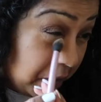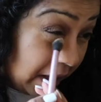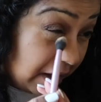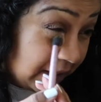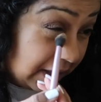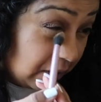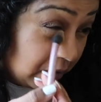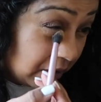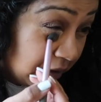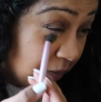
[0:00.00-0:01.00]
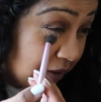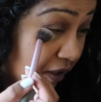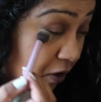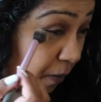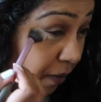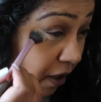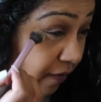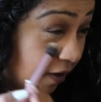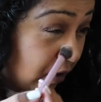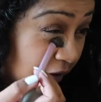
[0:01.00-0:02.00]
They had a deal on, it was a
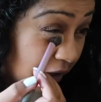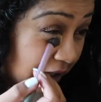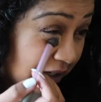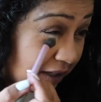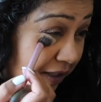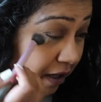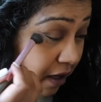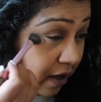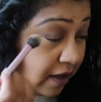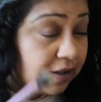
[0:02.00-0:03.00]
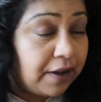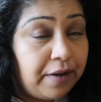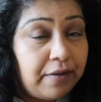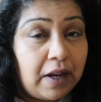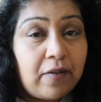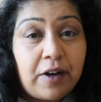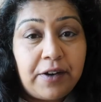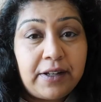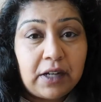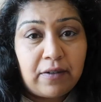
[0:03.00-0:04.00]
stopover on us. So there are
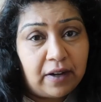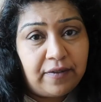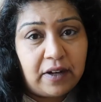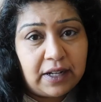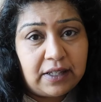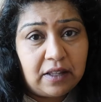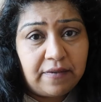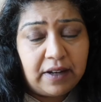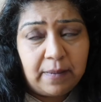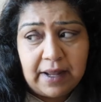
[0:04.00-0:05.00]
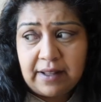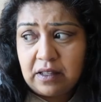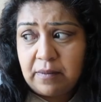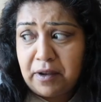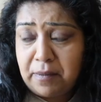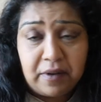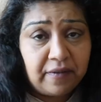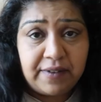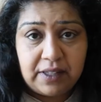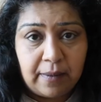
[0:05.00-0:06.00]
no direct flights to the Philippines at the
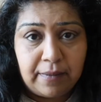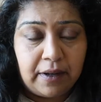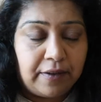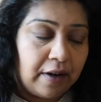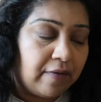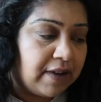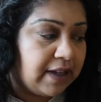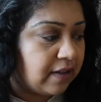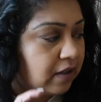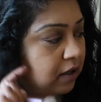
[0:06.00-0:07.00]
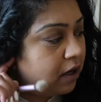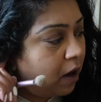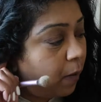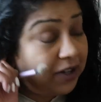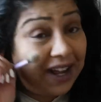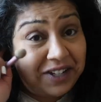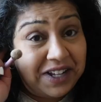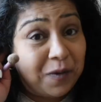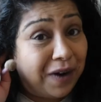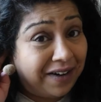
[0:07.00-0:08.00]
moment for some unknown reason, which
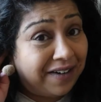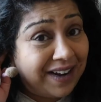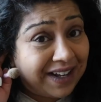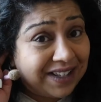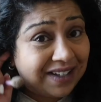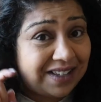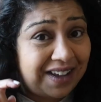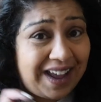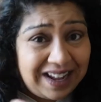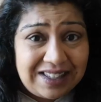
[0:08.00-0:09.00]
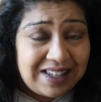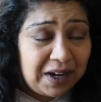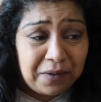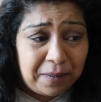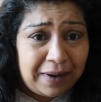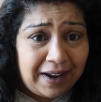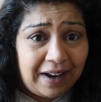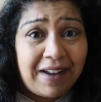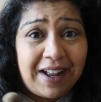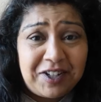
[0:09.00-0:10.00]
actually is quite nice because I hate sitting on a
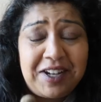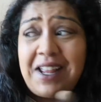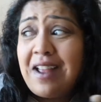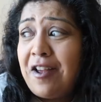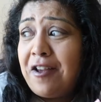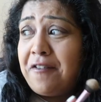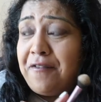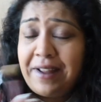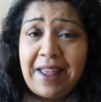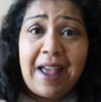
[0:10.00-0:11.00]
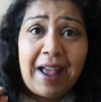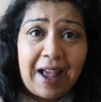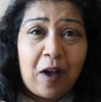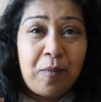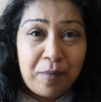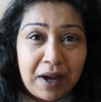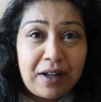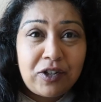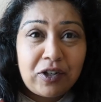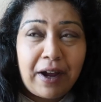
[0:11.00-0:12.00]
plane. I actually forget how
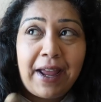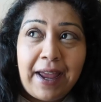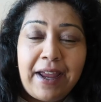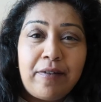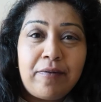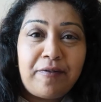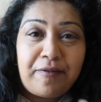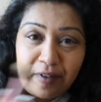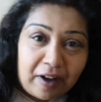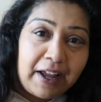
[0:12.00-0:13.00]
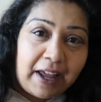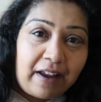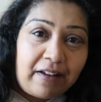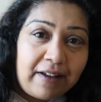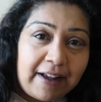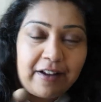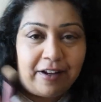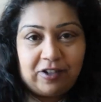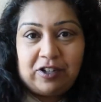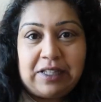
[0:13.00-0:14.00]
much I hate flying.
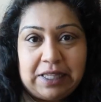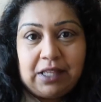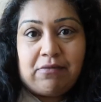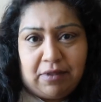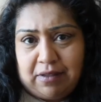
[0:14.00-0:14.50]
It's just the